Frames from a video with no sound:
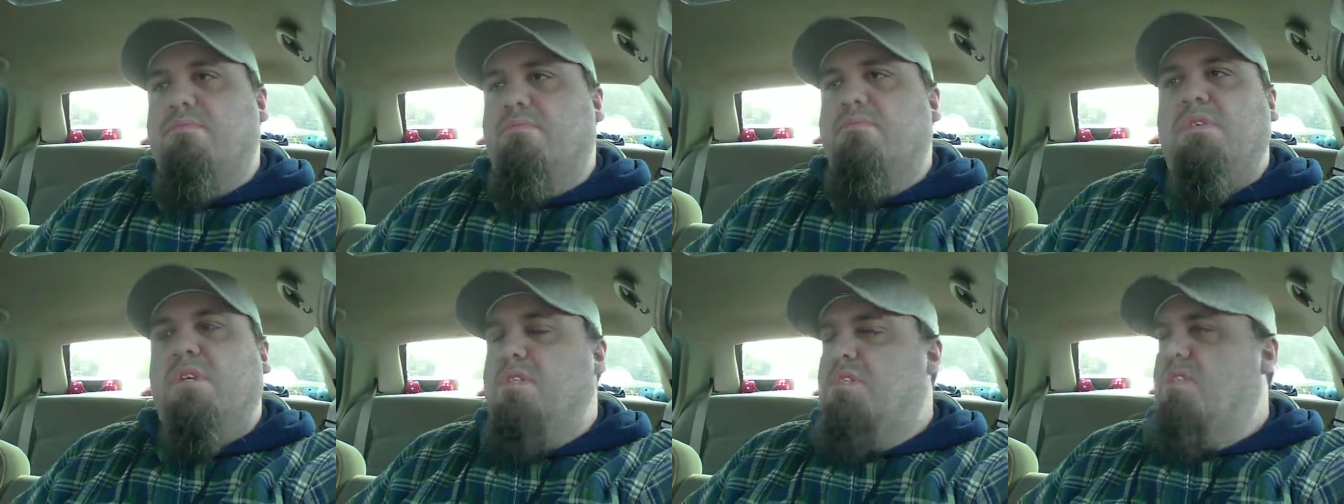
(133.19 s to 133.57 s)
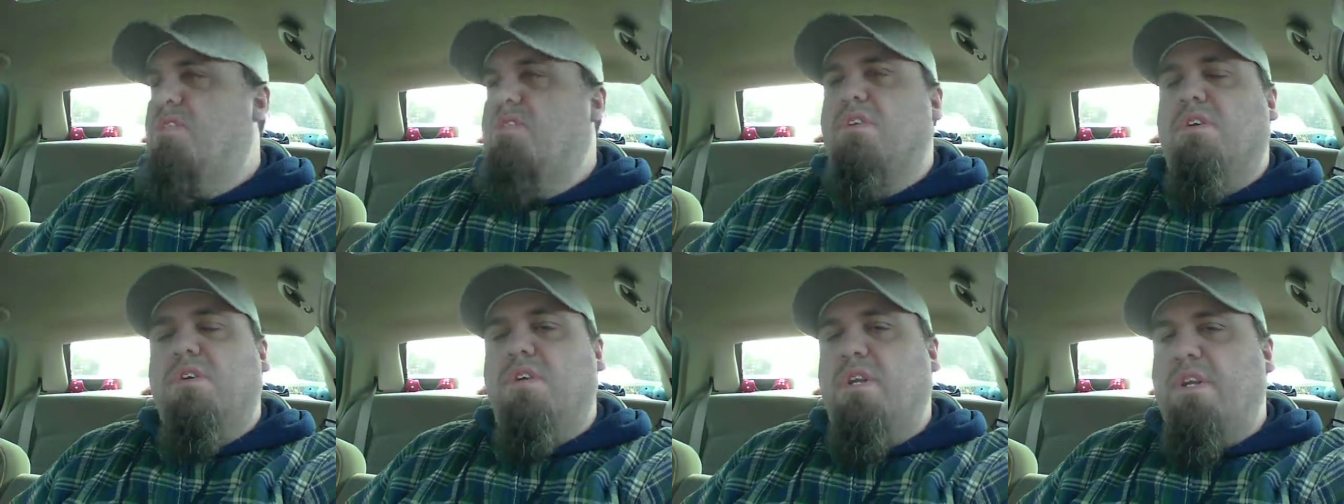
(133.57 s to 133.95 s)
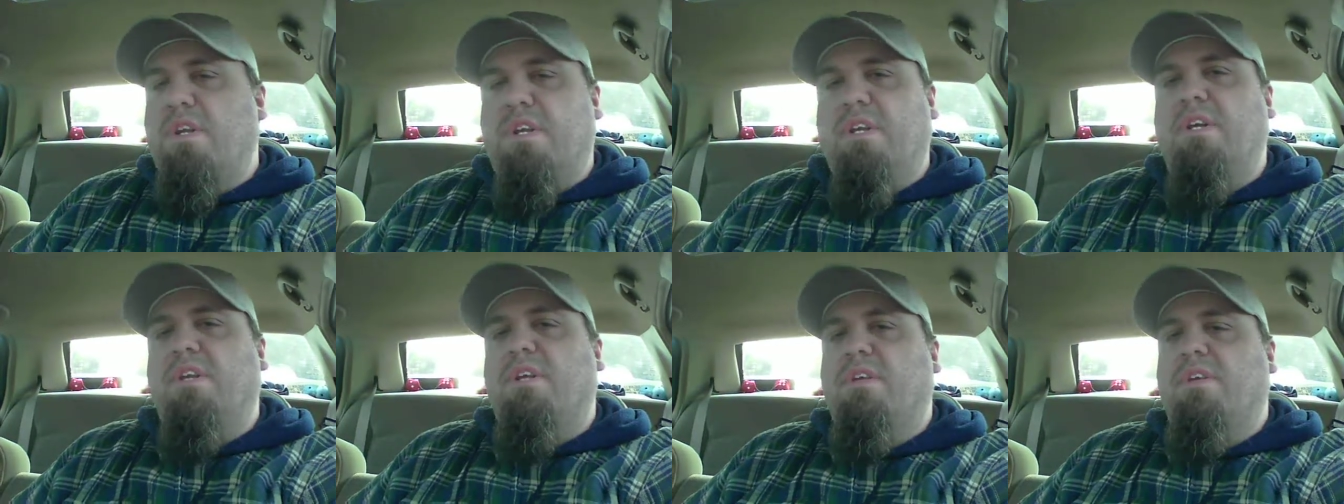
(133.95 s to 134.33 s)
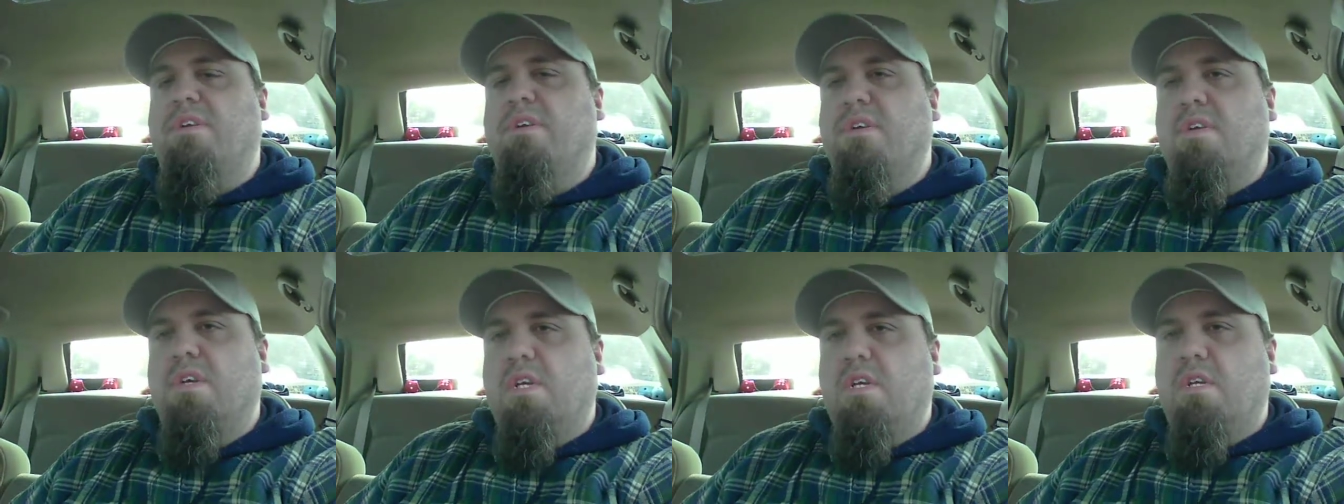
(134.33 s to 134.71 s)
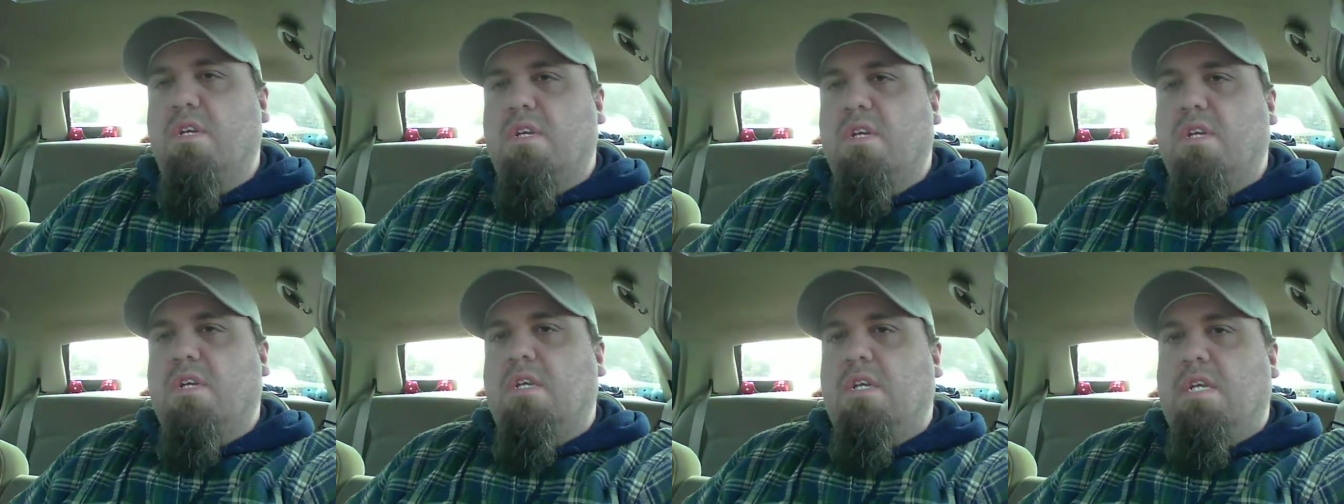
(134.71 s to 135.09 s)
It's still going to hit you,
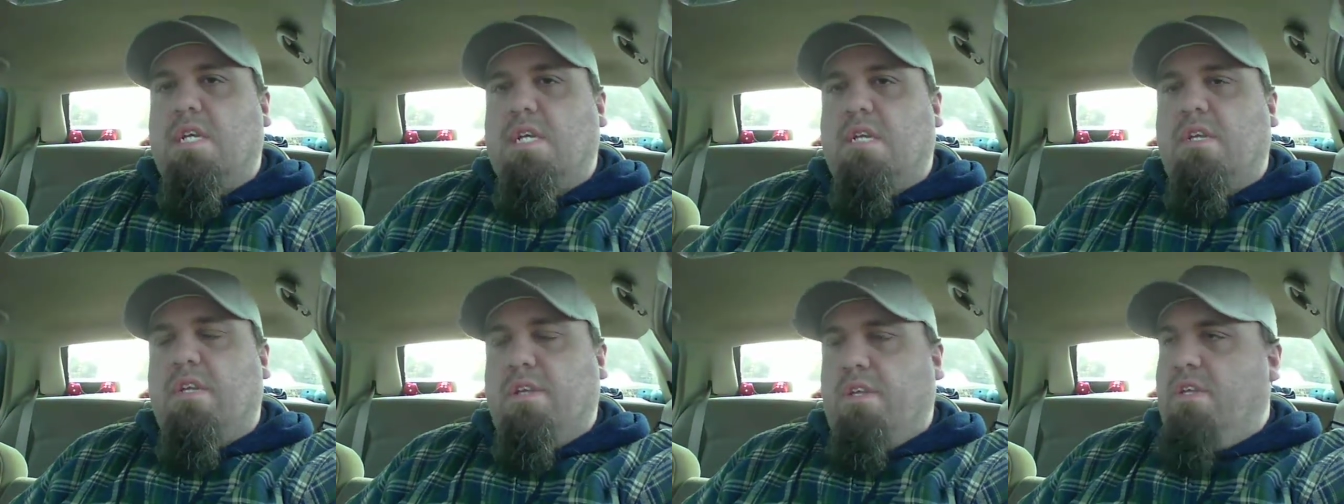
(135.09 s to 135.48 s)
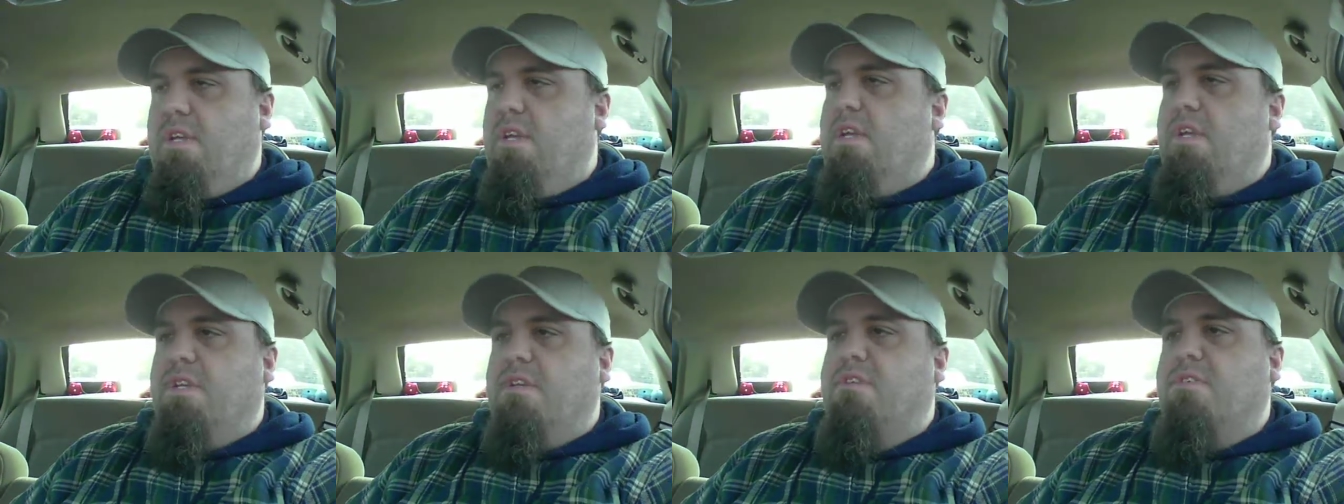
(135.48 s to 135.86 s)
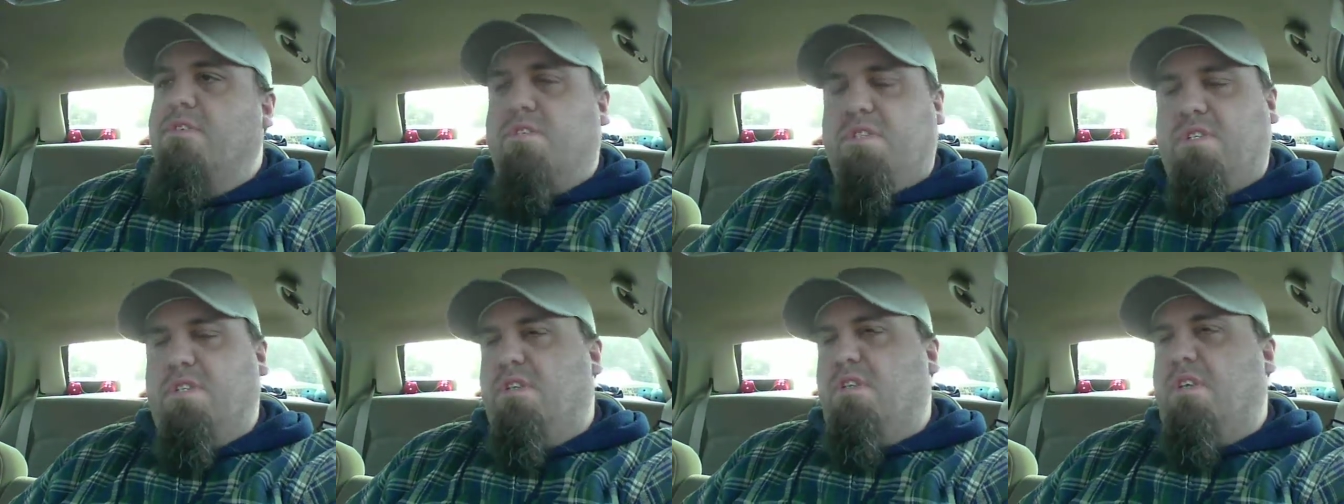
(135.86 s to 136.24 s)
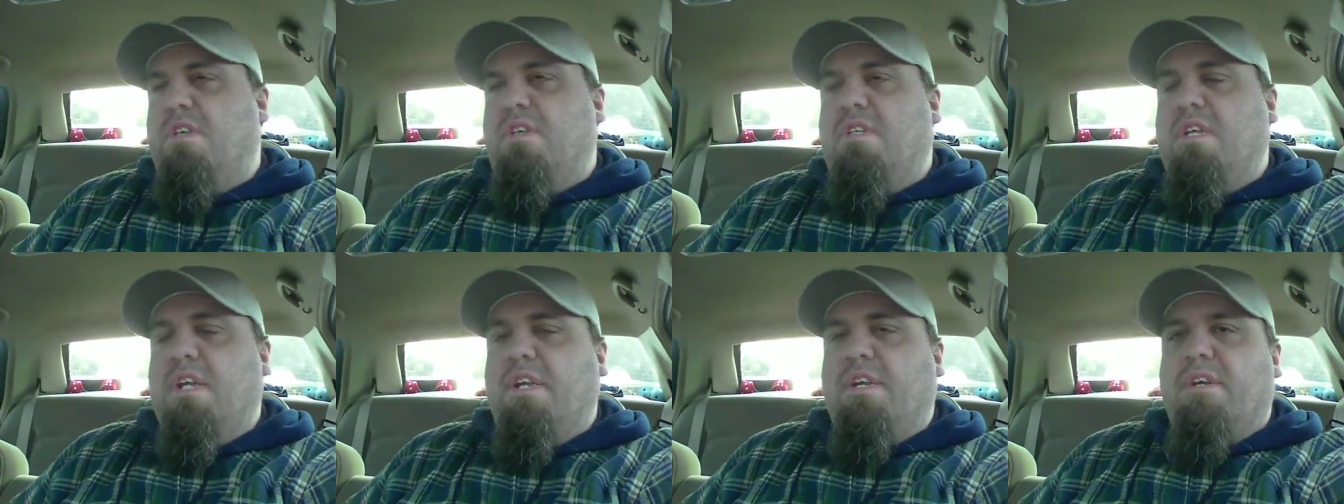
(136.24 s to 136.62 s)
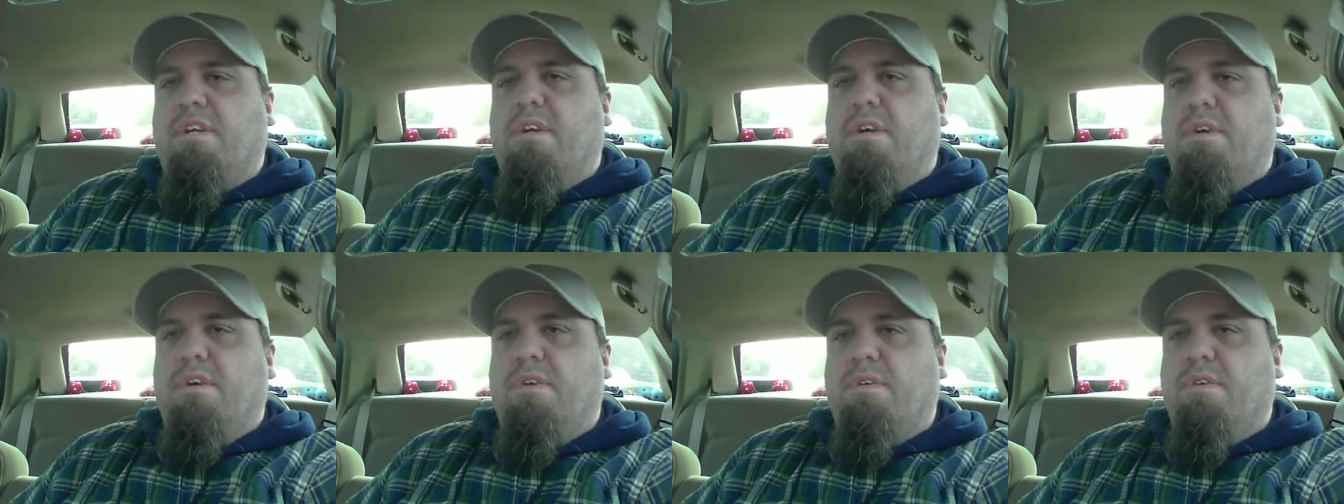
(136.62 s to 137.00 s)
and you're still going to take it
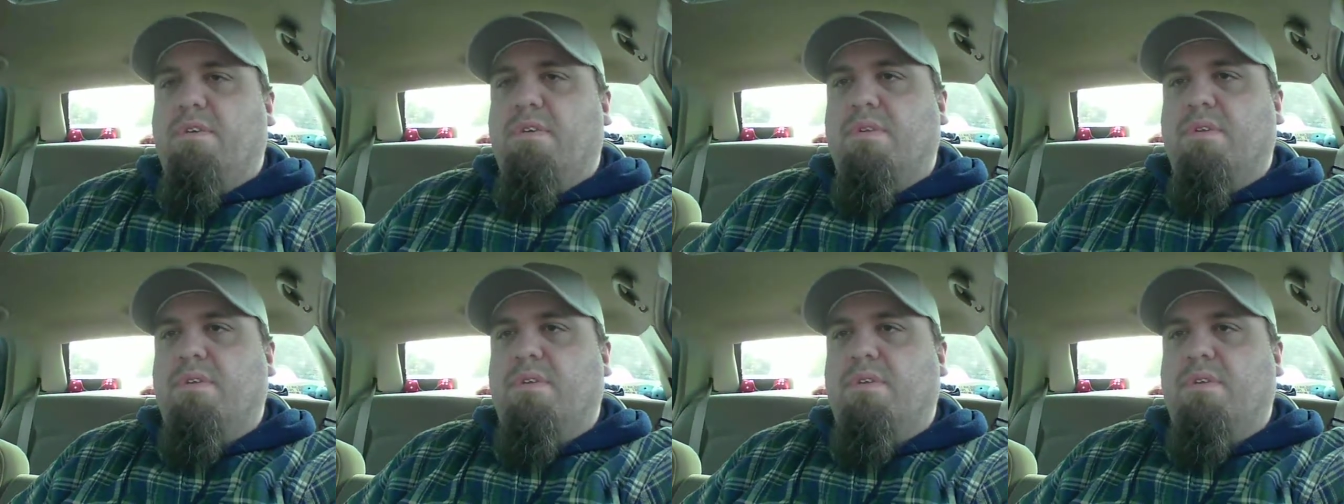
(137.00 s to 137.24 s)
hard